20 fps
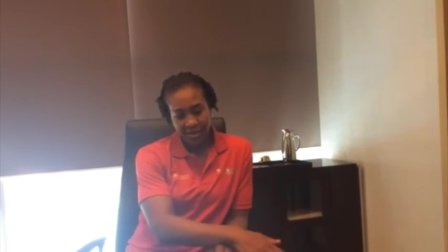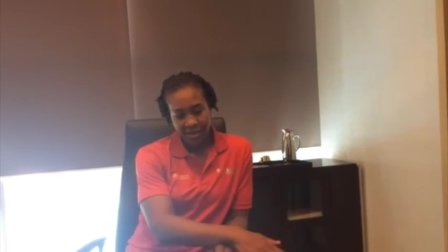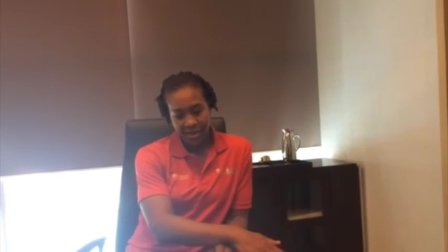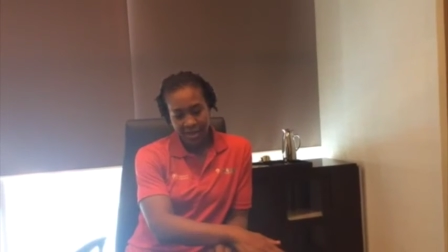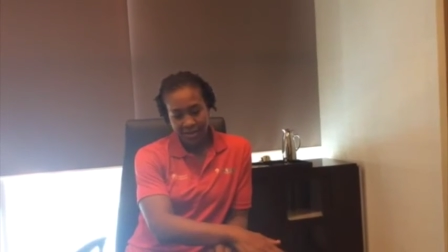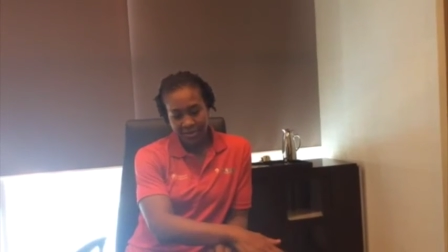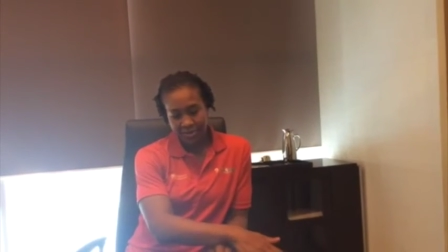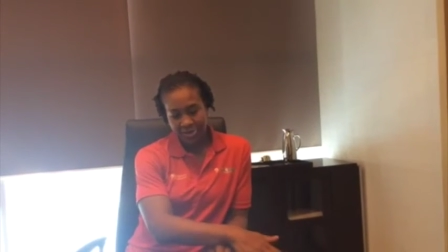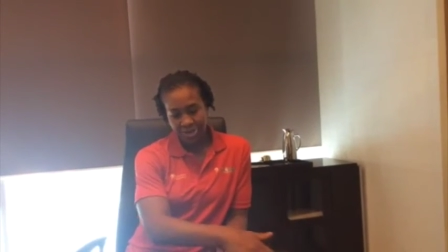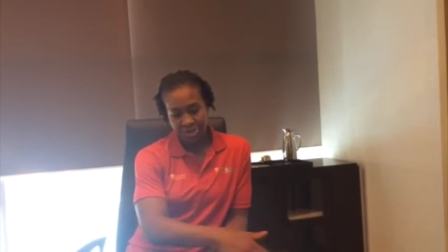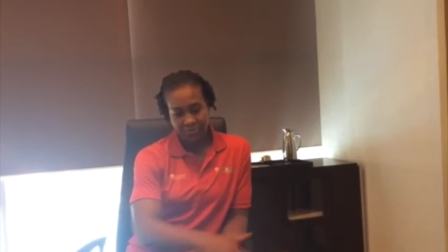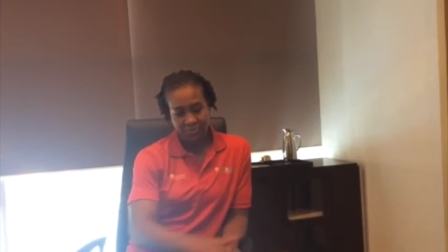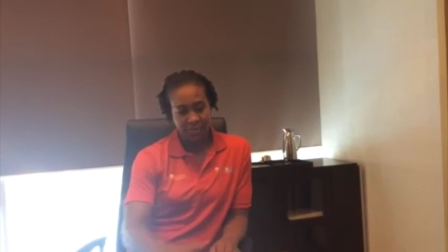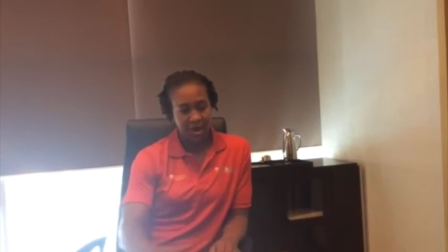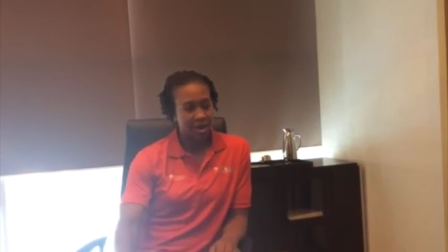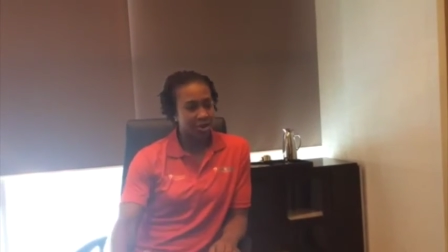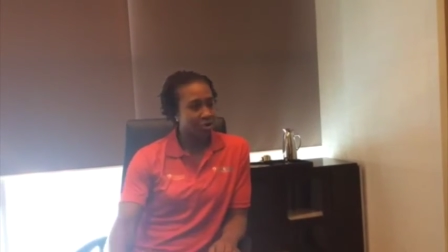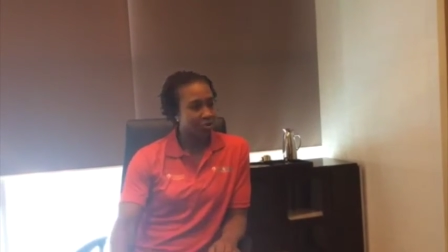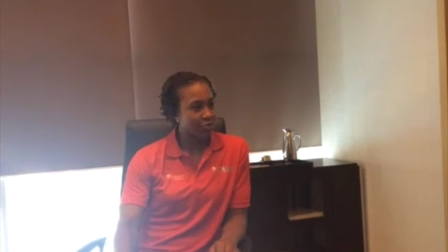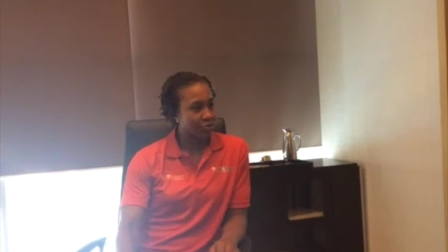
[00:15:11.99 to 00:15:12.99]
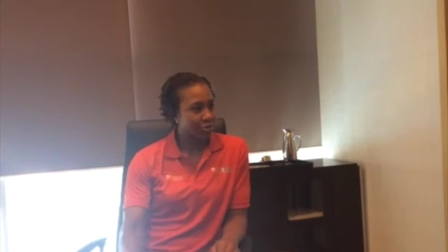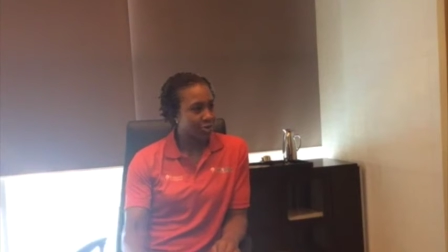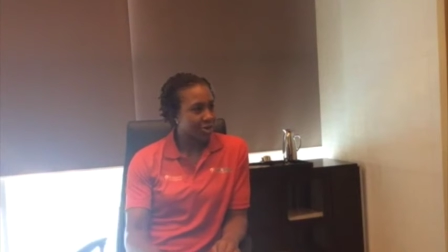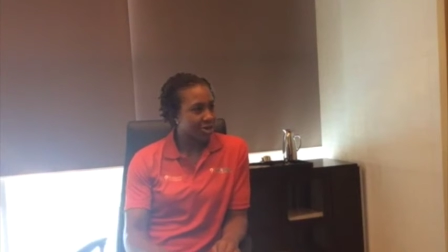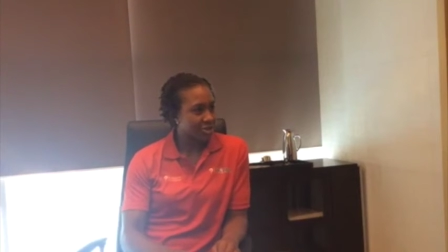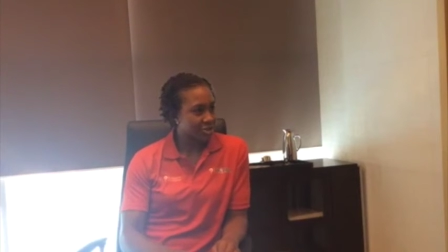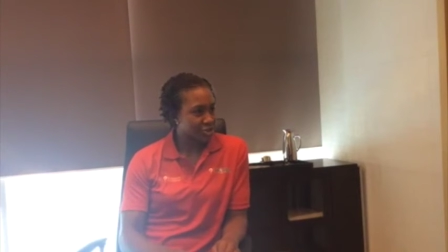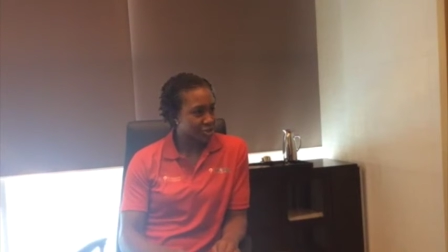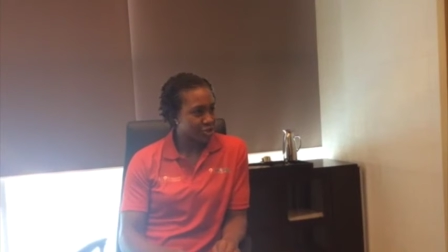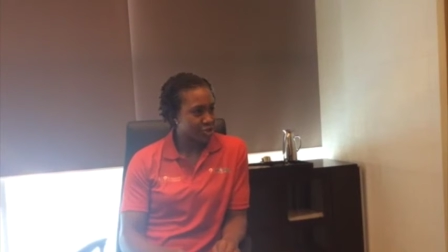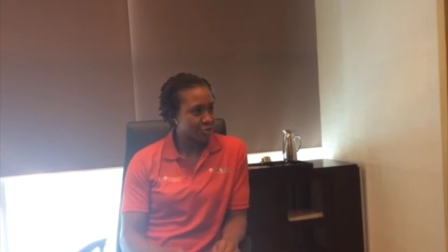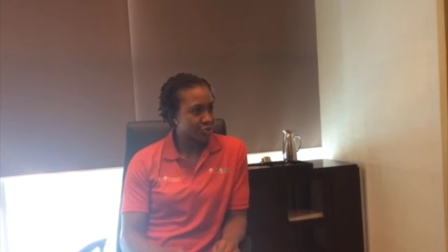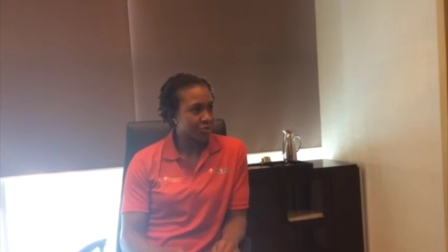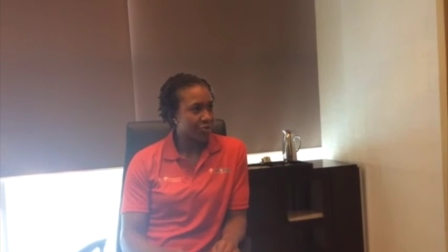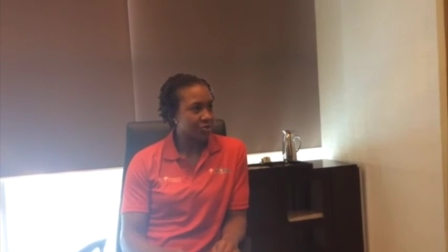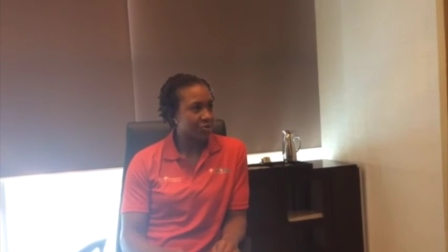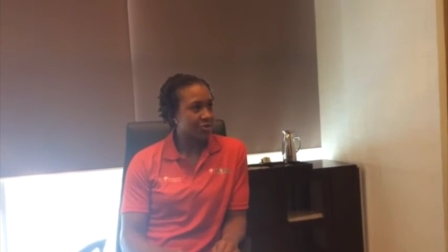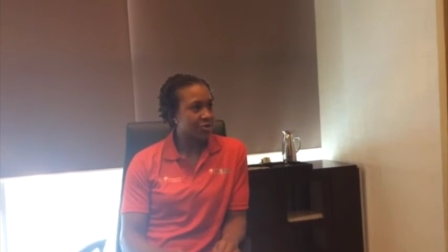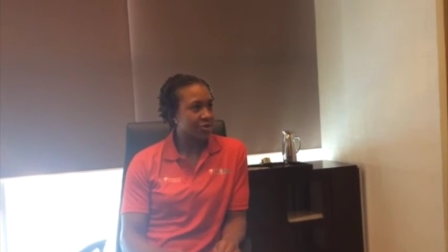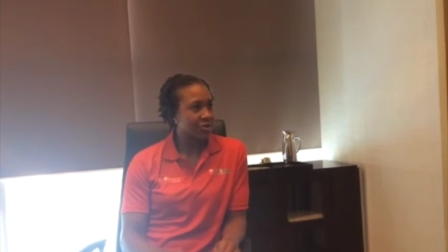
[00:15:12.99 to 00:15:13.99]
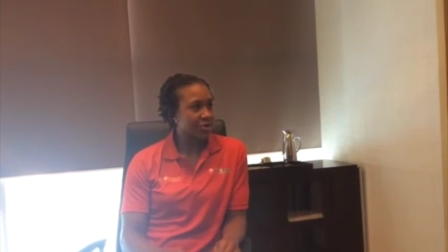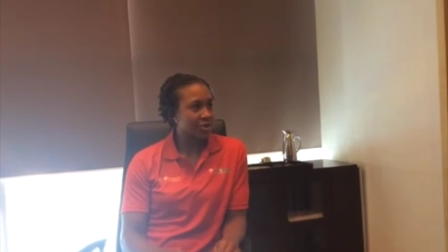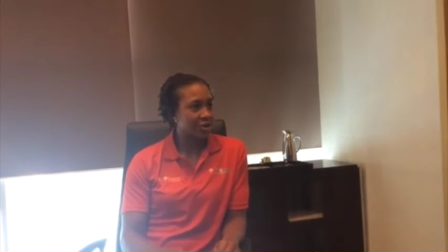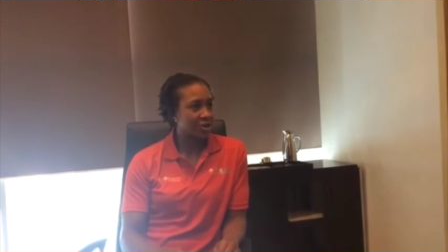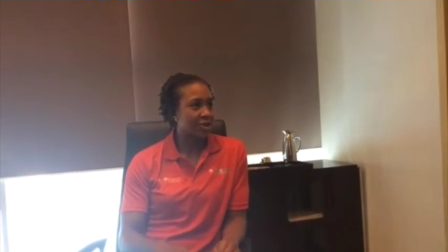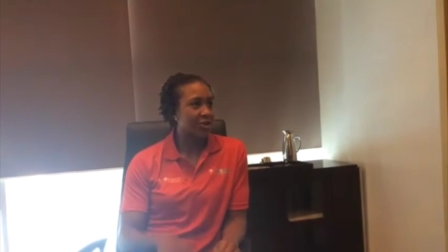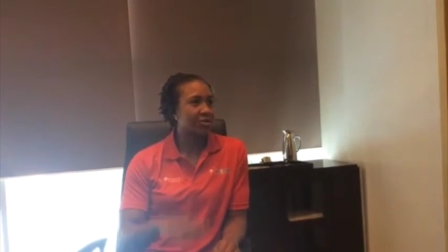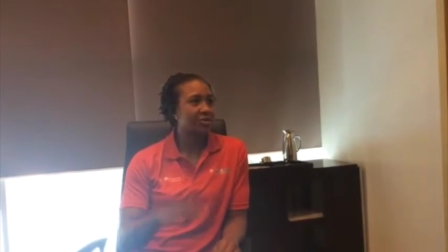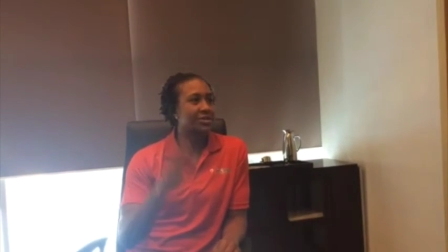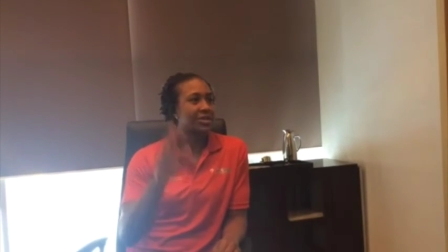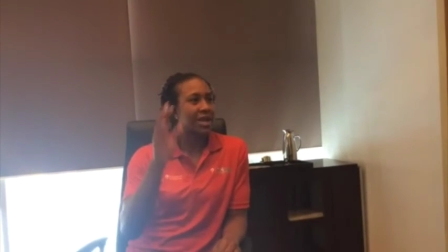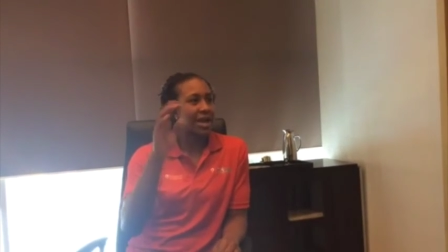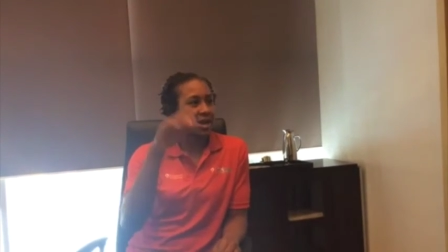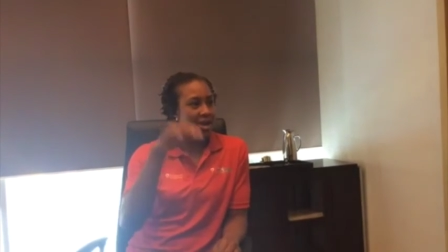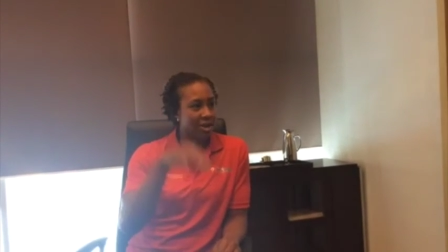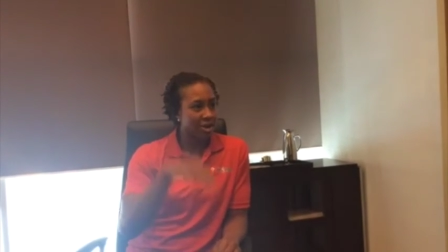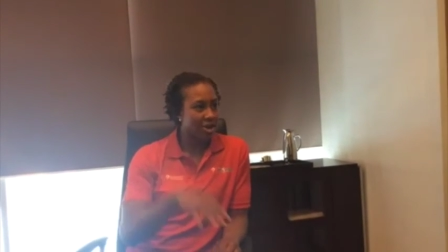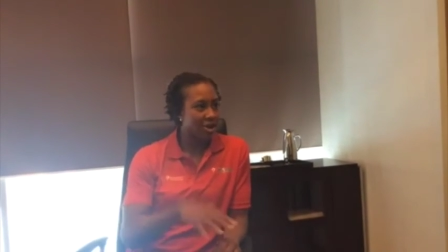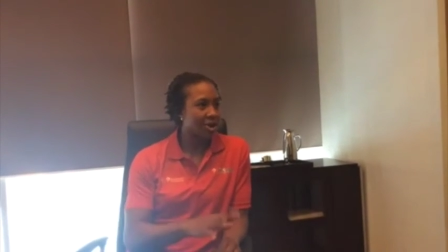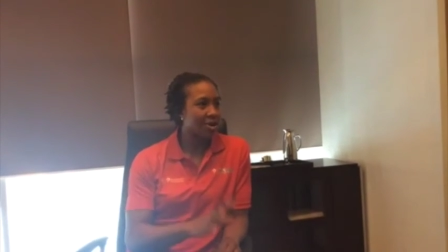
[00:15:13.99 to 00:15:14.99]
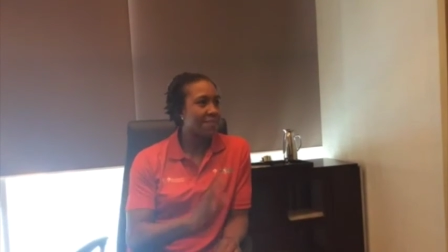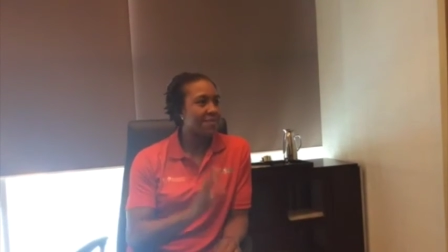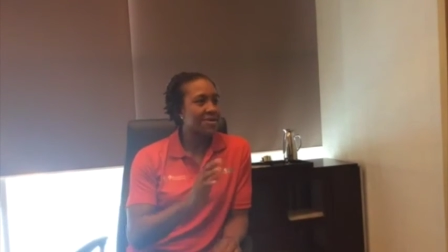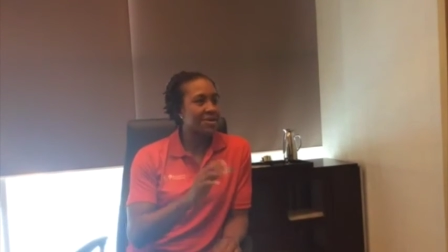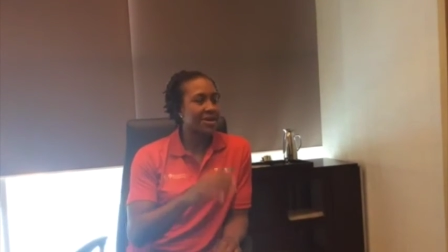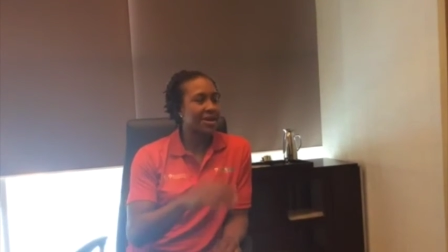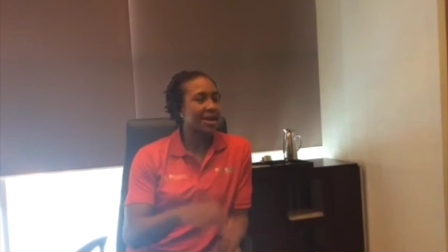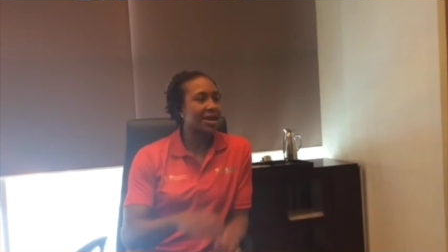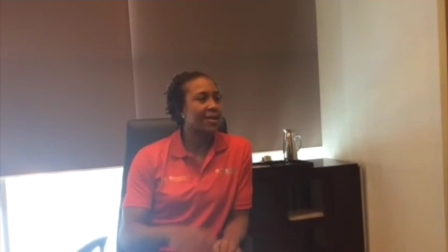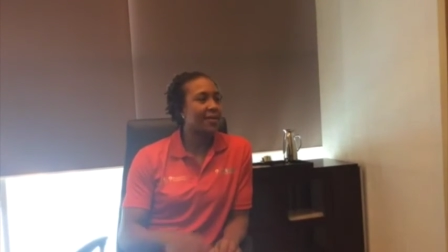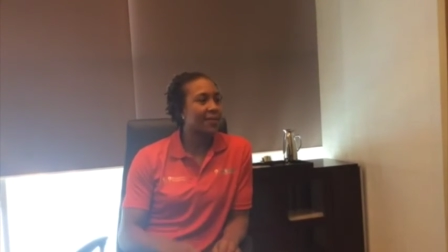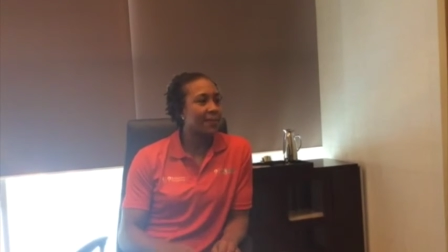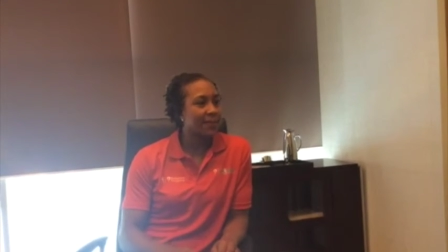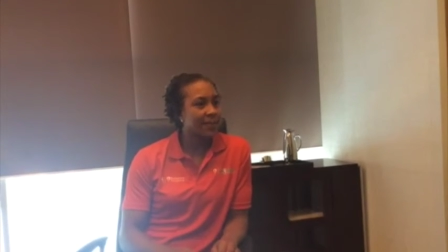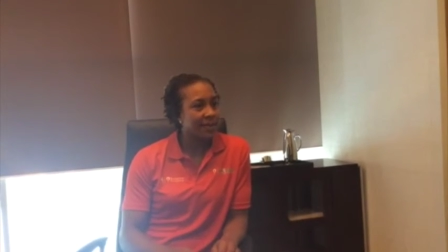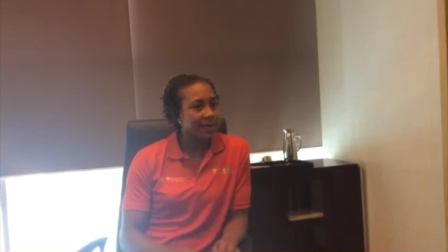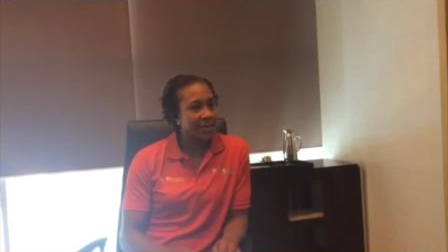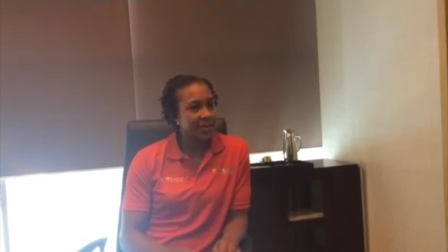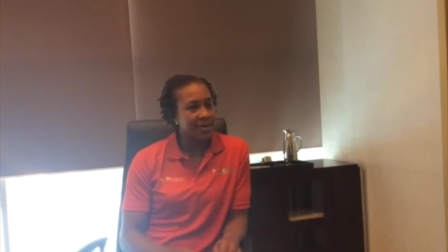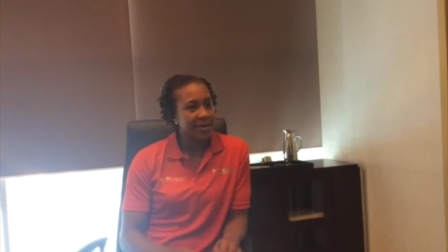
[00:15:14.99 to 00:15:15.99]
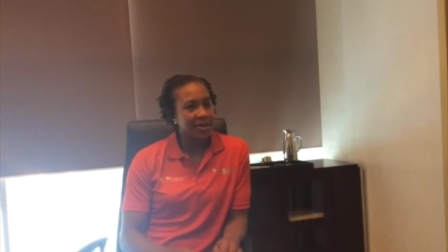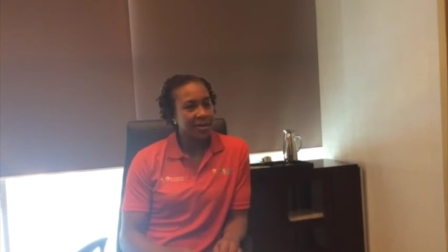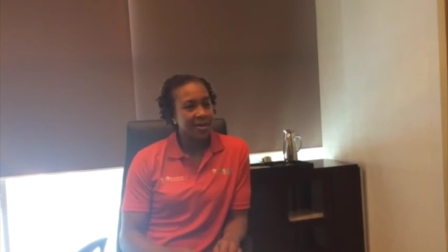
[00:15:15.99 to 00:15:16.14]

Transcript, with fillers: at just my career as a shooter, you know, kind of gone up and down, but